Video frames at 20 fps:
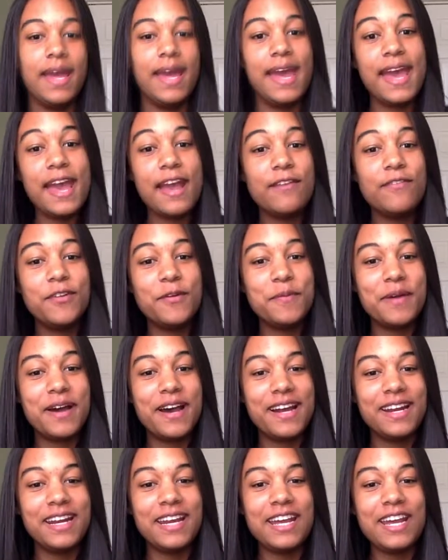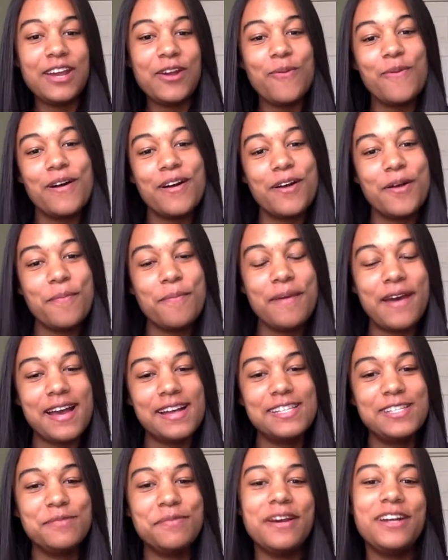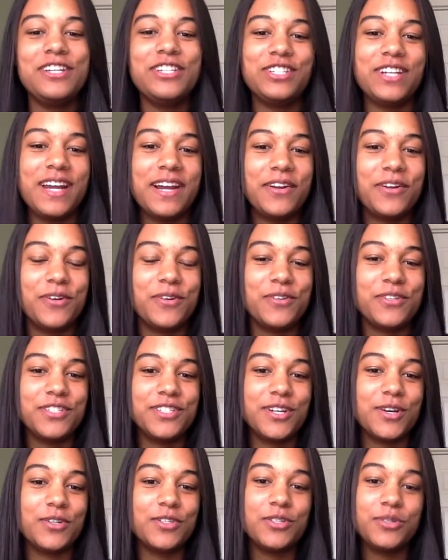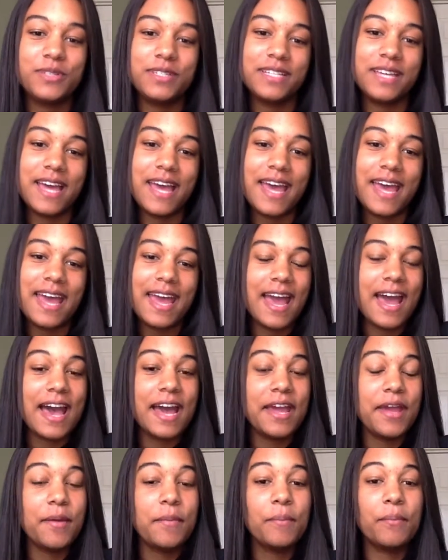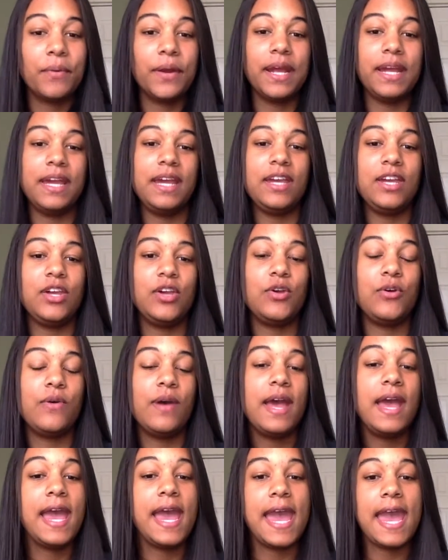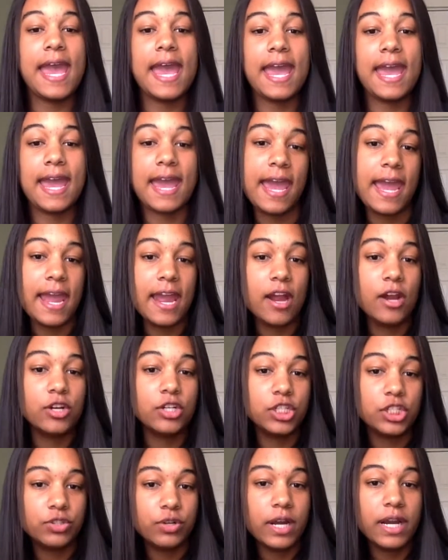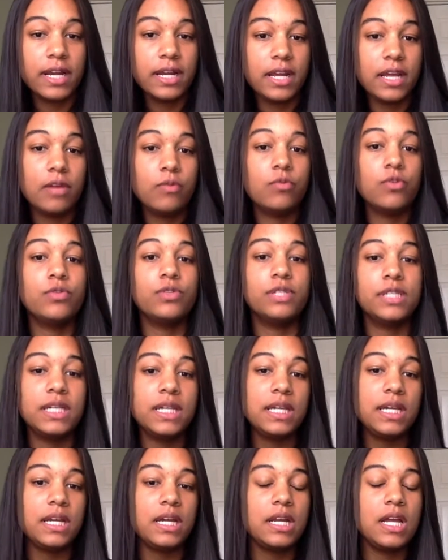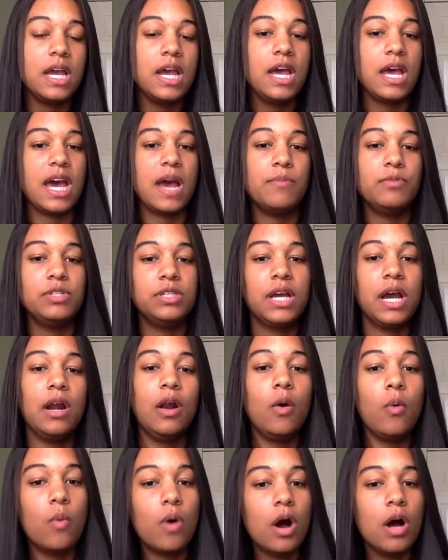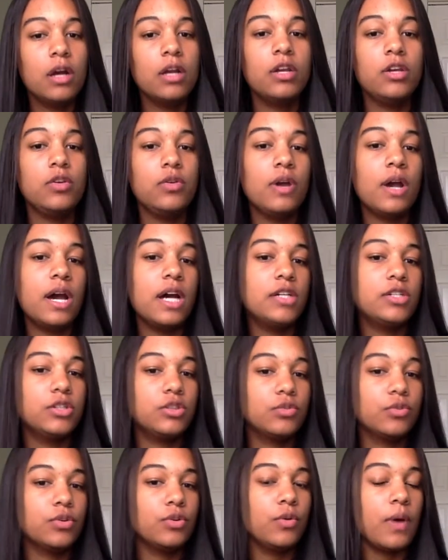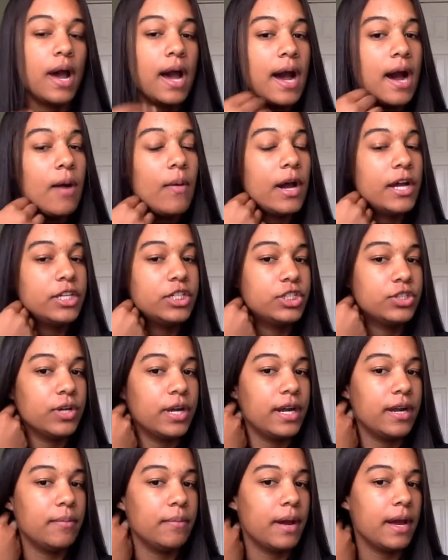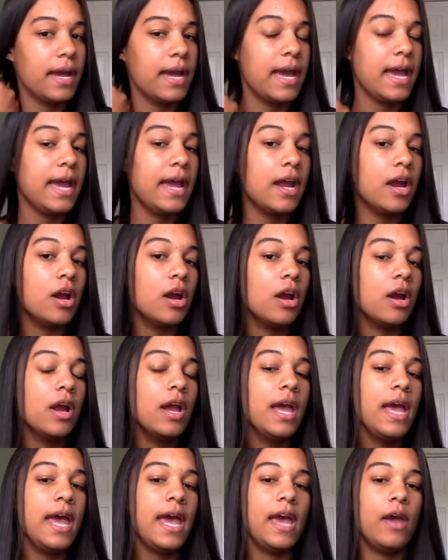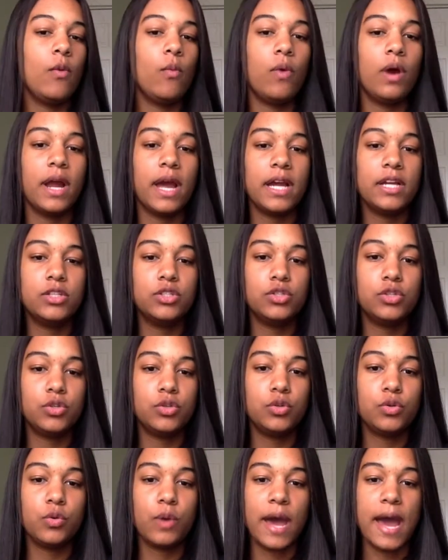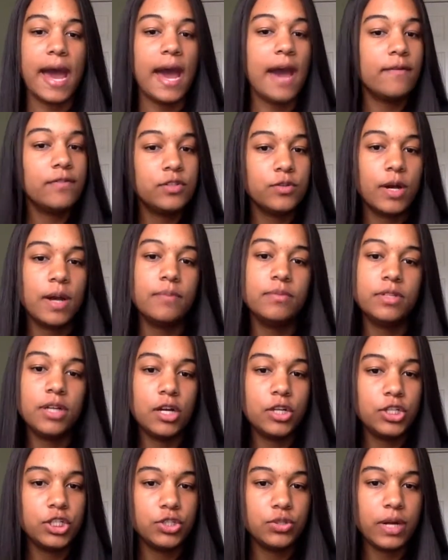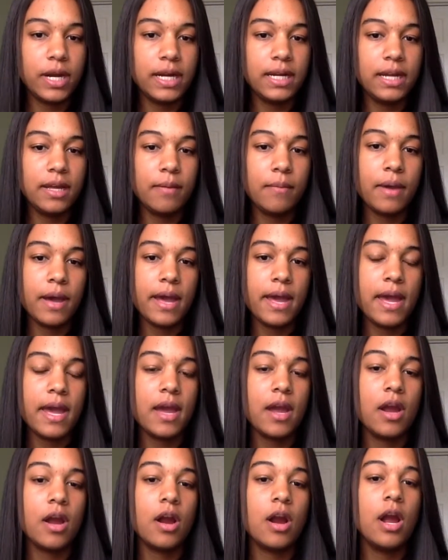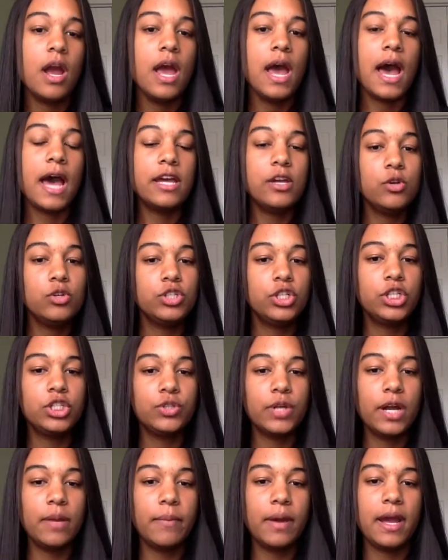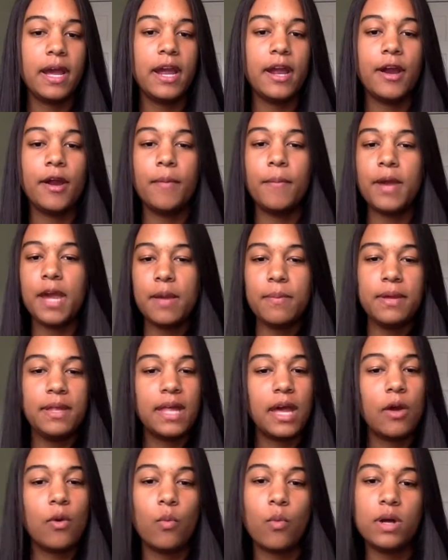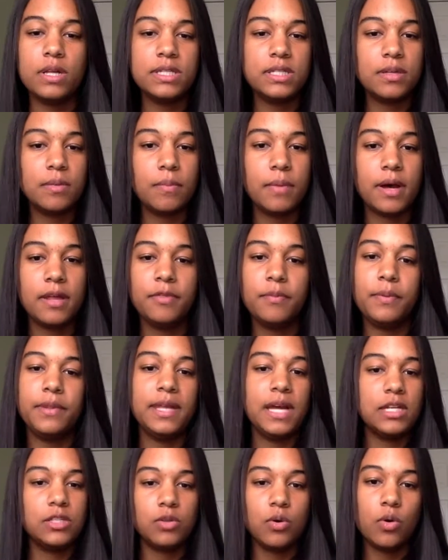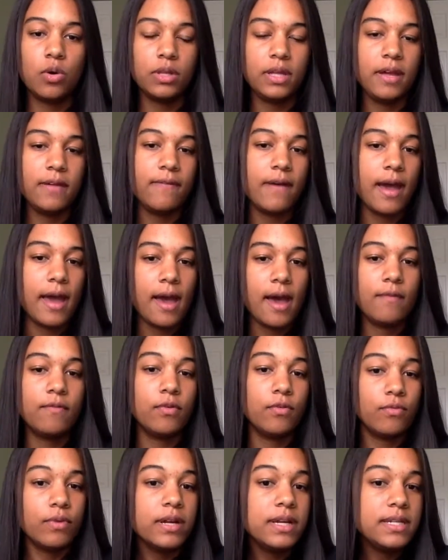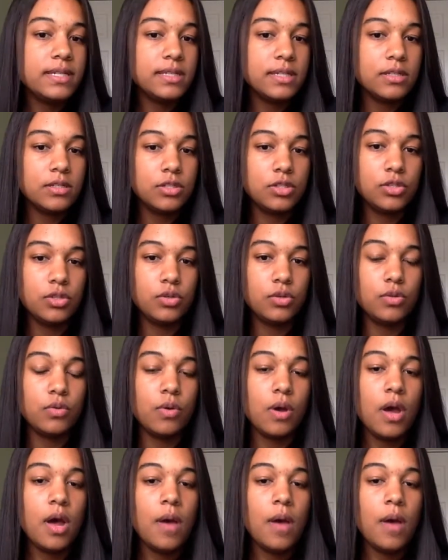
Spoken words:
Hey everybody, welcome back to my channel. So today I am bringing you a hair straightening routine. I'm just kind of walking you guys through how I straighten my hair and what I do after I'm done straightening my hair. I usually straighten my hair maybe like once a month, but that's only if I have a reason to.